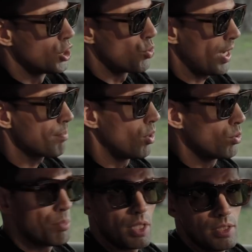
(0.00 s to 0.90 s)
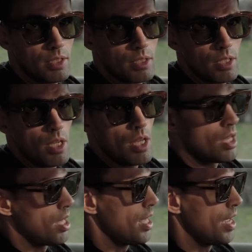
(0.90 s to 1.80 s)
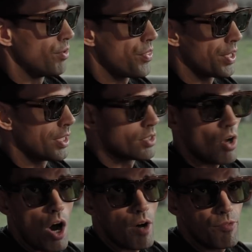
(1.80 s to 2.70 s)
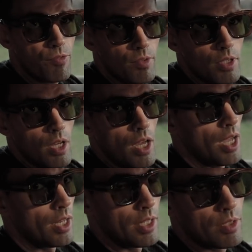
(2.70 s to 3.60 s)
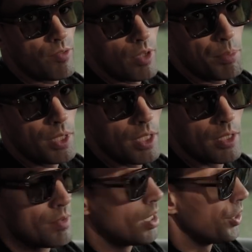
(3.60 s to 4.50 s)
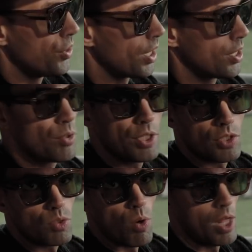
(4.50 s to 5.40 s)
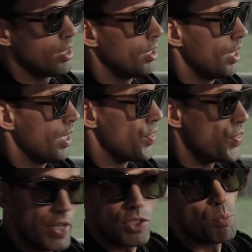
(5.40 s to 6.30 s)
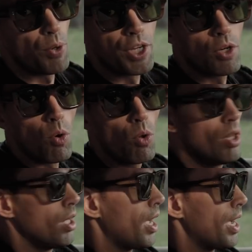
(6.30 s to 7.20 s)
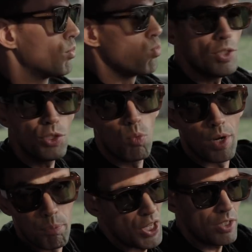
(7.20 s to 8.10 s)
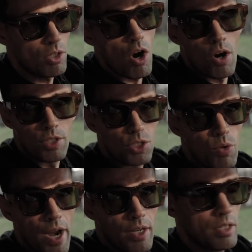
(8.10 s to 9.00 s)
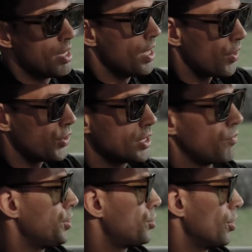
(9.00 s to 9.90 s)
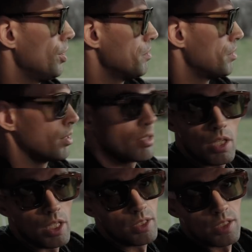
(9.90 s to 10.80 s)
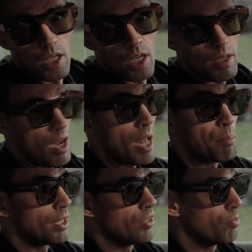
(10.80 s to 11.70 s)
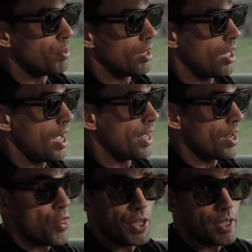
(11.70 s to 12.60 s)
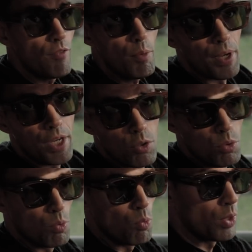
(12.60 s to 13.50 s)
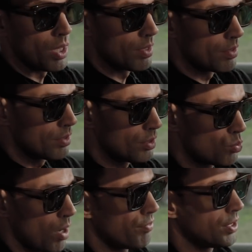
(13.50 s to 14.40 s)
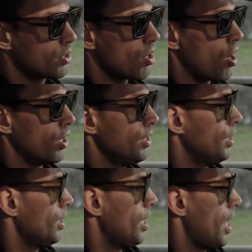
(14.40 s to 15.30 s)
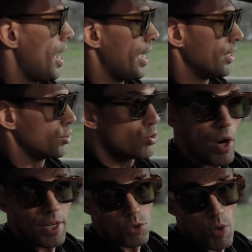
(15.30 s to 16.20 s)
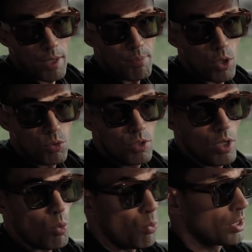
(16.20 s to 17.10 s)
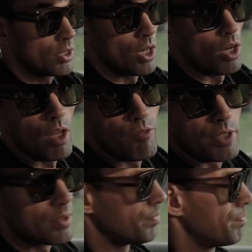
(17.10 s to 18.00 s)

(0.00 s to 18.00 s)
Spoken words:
Track mode means everything is off and let the fun begin. You can do this as well. This is pretty cool, and once you want to take the car on a track, this feature is unbelievable, and I think everybody who will drive this car and try the track mode is gonna love it.